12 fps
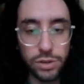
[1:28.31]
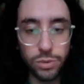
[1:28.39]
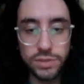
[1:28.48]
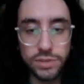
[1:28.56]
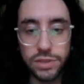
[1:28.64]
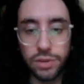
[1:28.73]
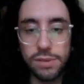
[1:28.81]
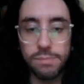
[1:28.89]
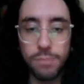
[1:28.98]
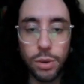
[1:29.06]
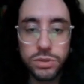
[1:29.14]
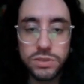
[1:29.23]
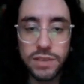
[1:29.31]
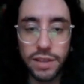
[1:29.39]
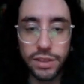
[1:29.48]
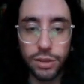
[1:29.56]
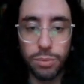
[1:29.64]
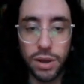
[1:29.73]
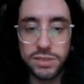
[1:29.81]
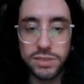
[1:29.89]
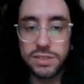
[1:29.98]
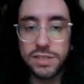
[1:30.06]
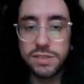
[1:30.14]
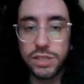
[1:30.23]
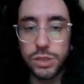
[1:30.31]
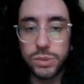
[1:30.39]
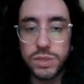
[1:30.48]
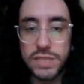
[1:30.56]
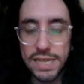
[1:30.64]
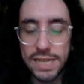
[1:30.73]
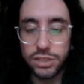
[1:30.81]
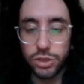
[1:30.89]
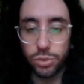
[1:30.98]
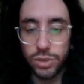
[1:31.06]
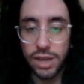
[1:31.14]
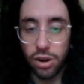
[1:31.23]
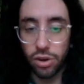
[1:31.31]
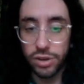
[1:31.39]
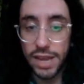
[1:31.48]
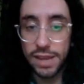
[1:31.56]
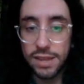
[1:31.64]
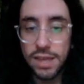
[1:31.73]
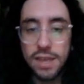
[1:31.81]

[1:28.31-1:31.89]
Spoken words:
considering most cellular processes use DNA to create RNA.